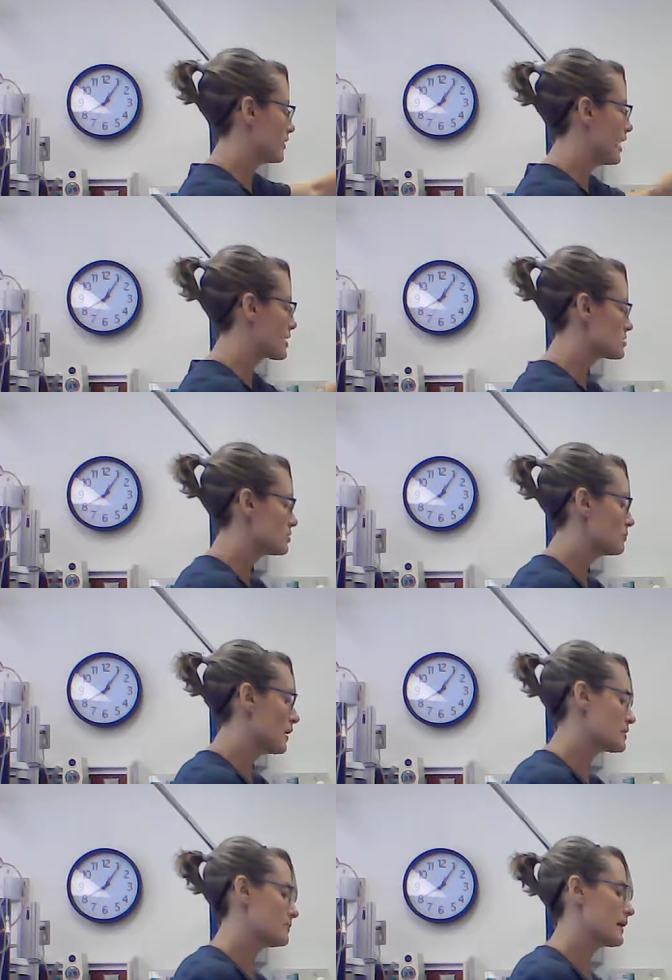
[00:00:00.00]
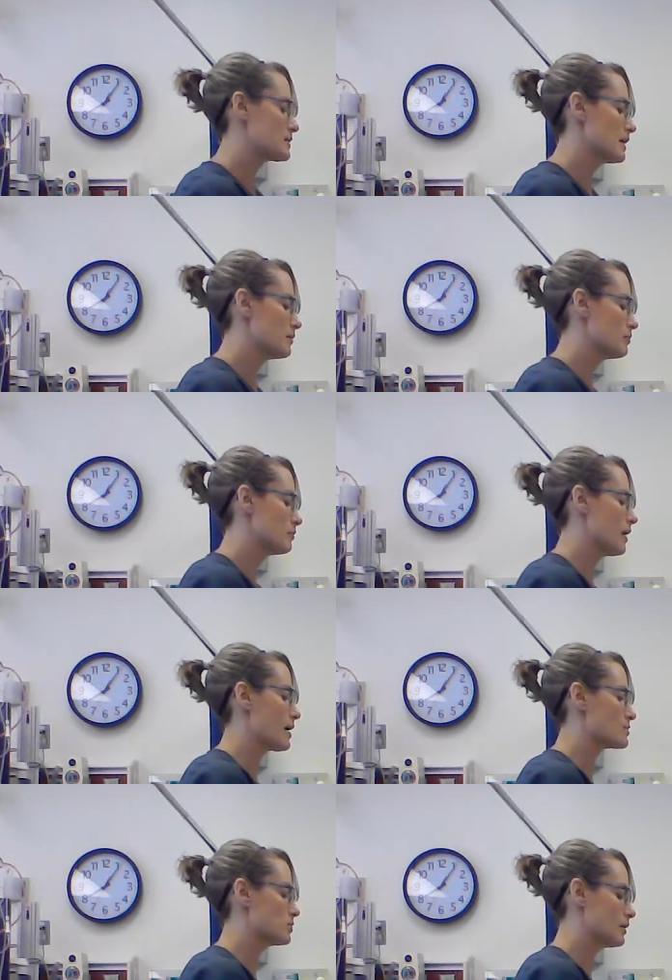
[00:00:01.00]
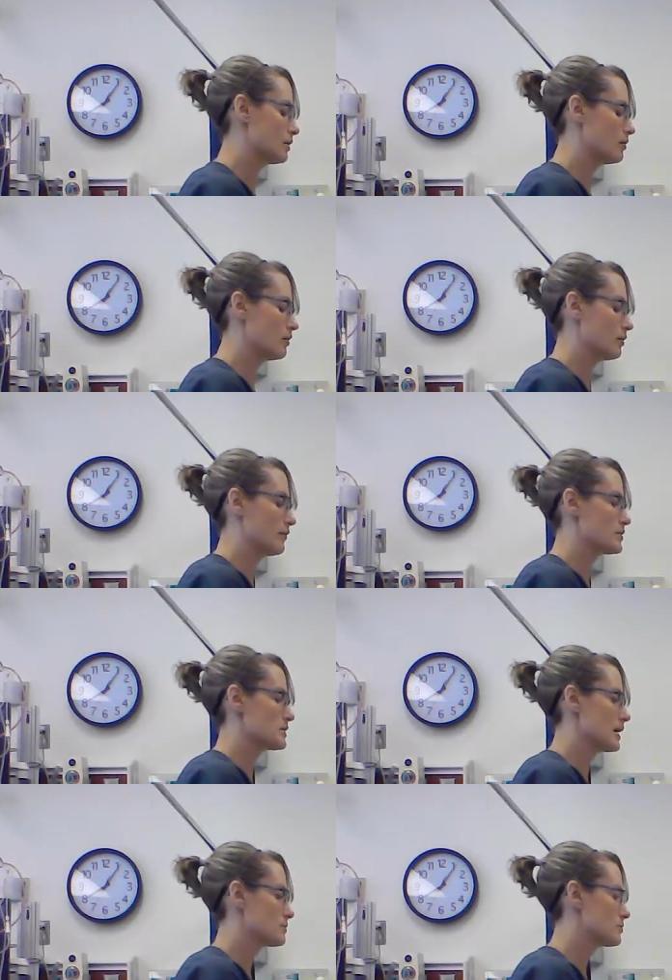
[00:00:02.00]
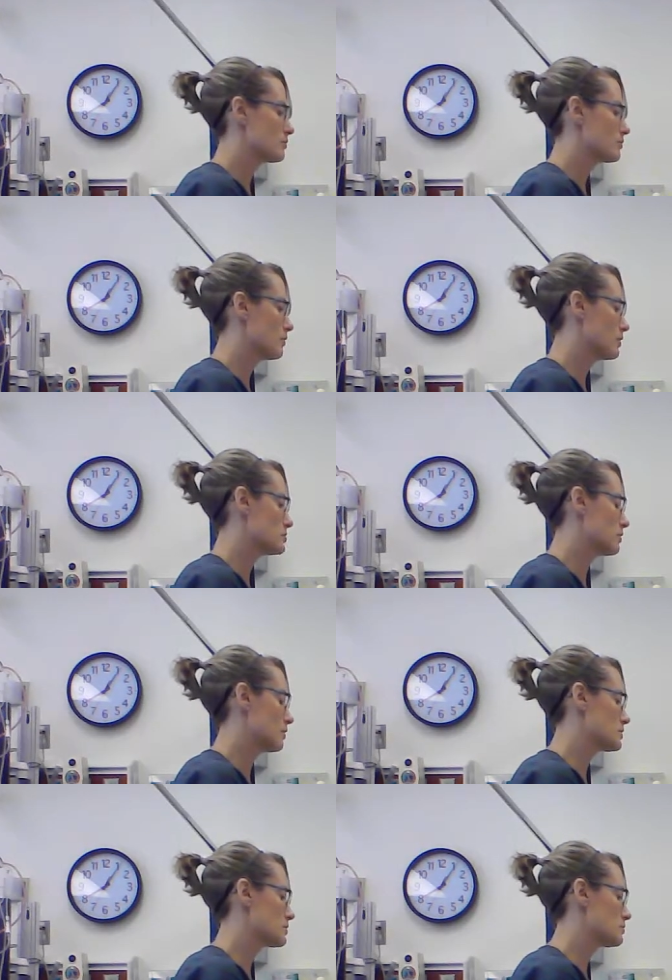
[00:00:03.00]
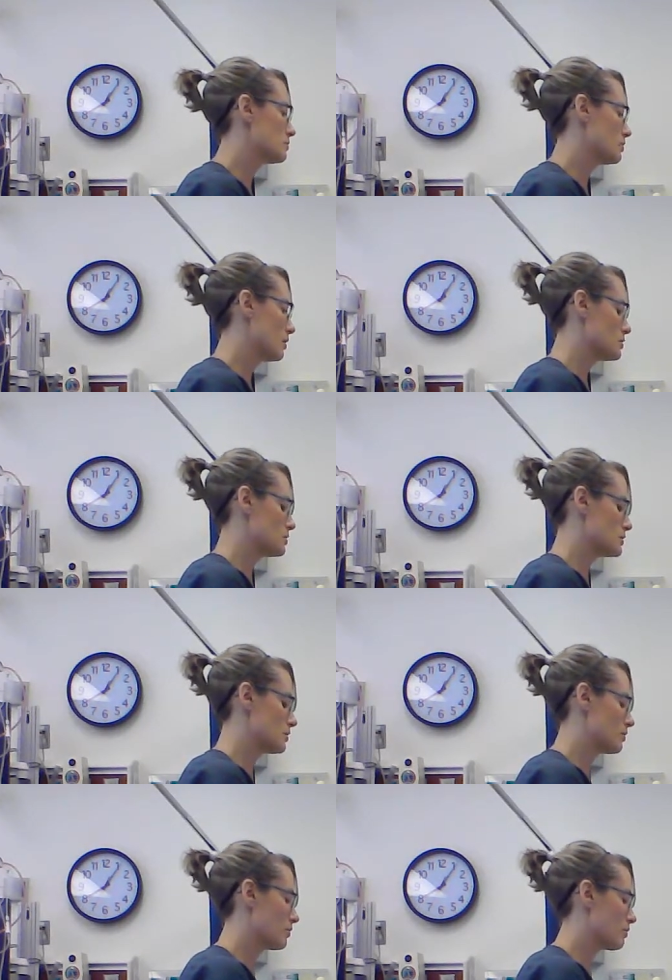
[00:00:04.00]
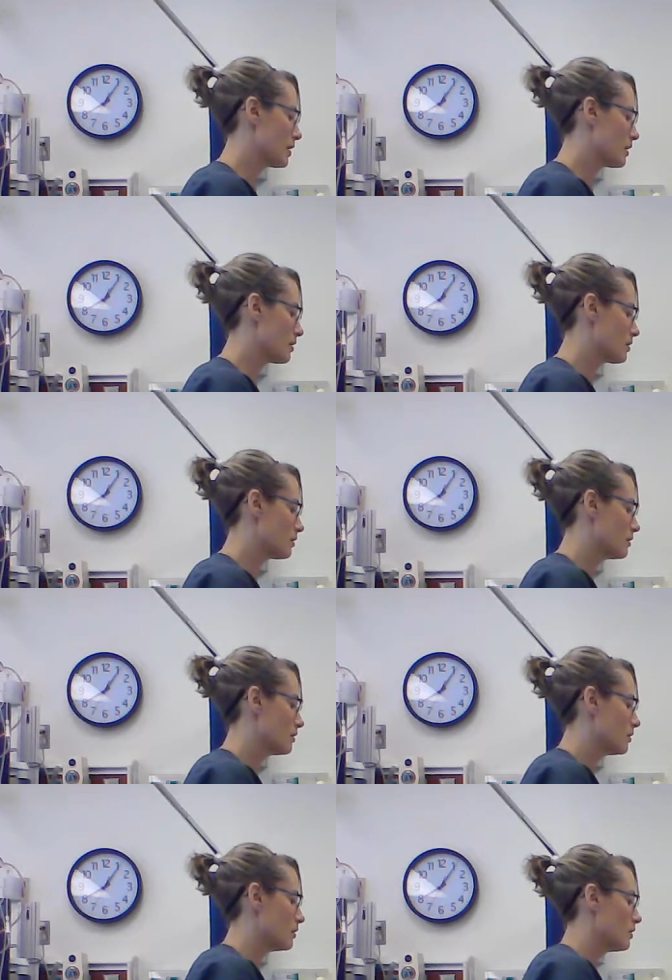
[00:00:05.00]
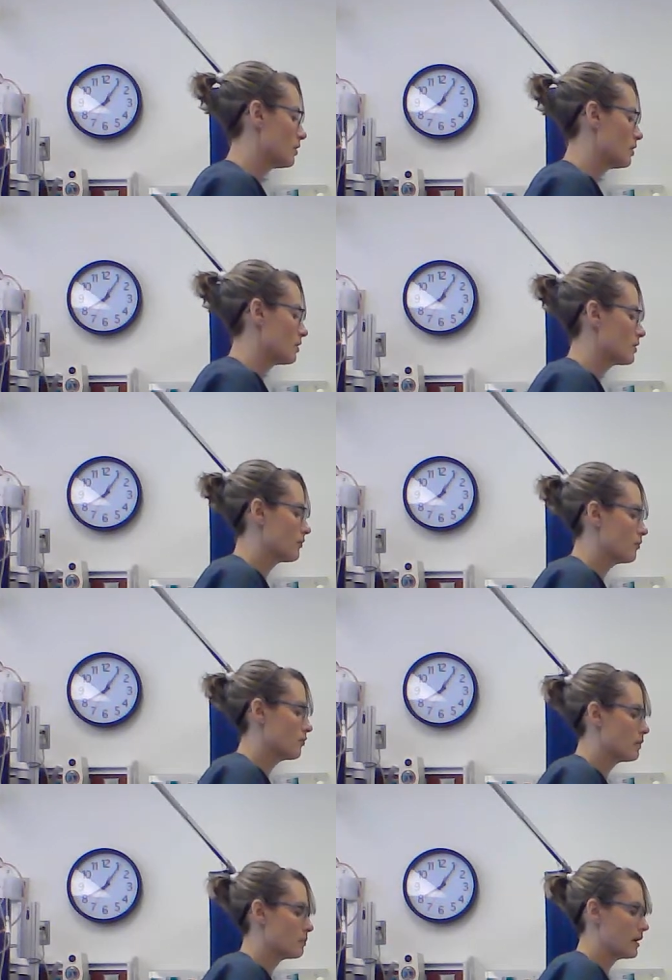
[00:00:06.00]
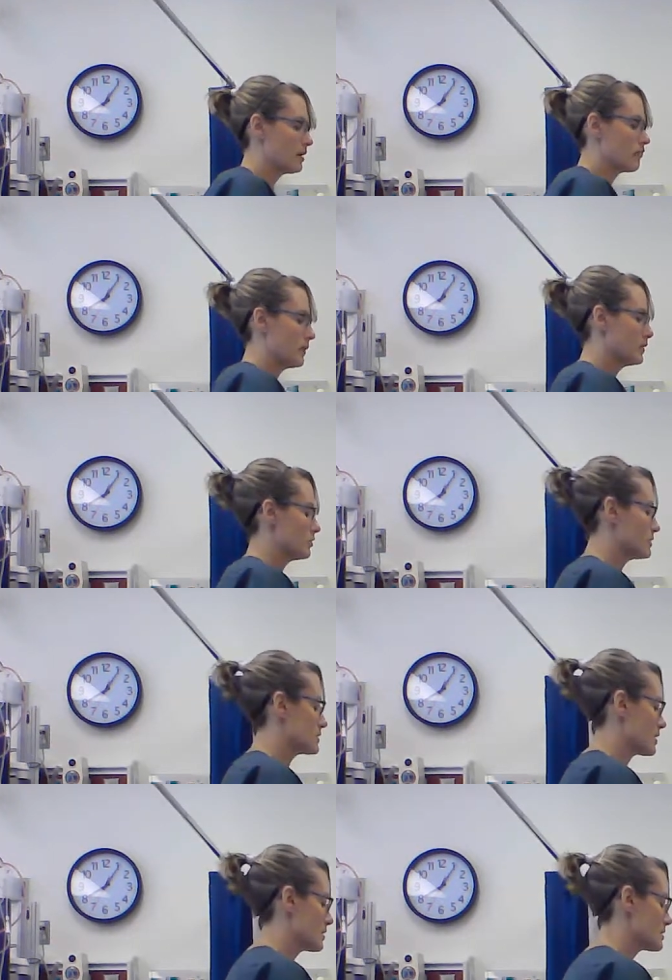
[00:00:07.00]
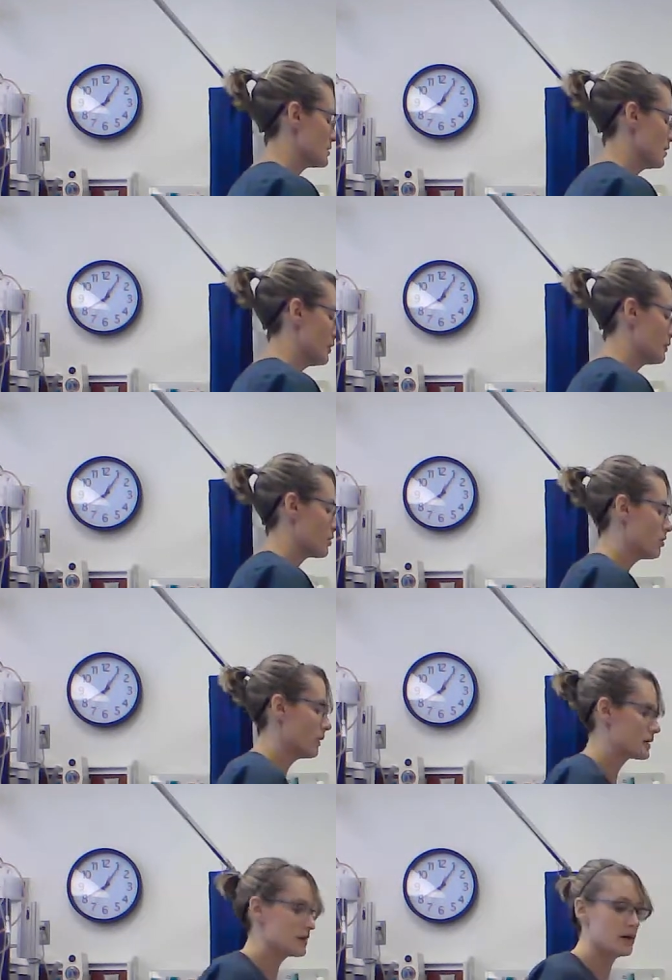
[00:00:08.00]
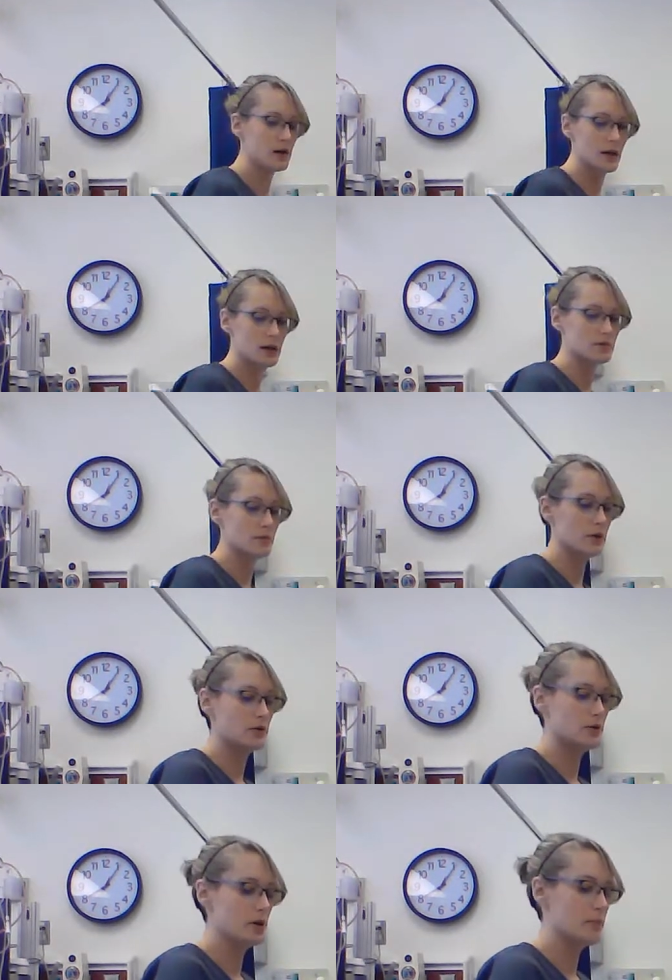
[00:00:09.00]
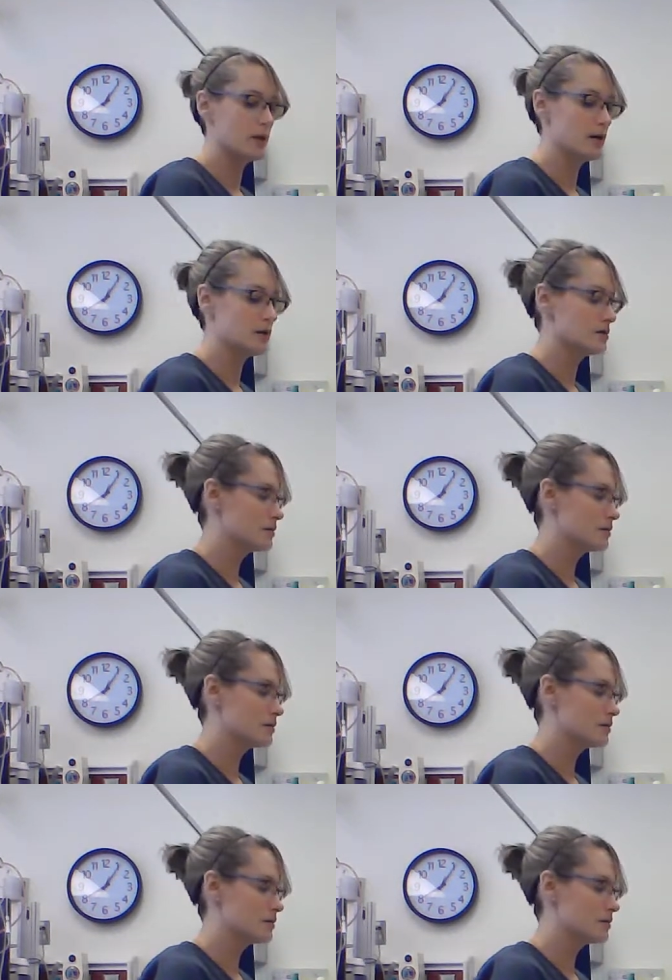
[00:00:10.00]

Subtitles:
the oxygen mask back down to reoxygenate her if her sats are starting to deteriorate. give her a break for about 30 seconds, and then I'm going to go back down again. So I'm going to clear out my